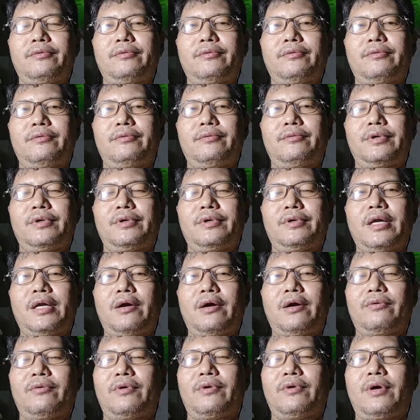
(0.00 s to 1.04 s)
would
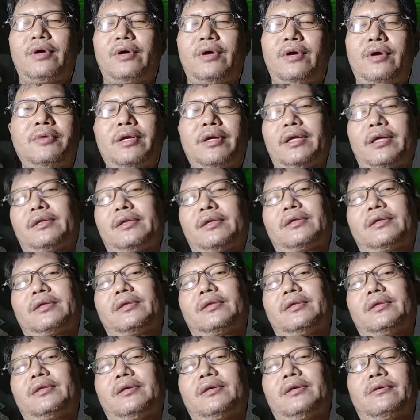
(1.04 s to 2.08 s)
now hammer it.
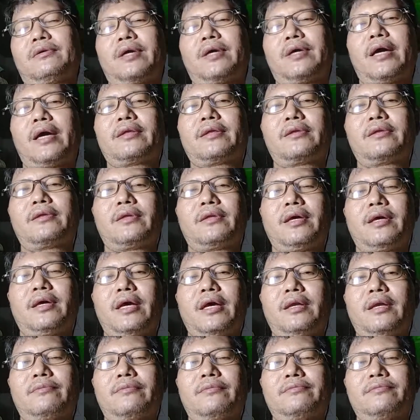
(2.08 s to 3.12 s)
All right,
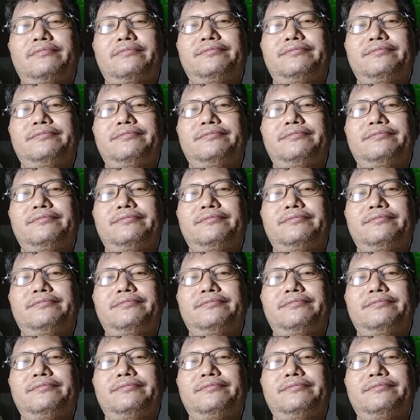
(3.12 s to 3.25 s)
and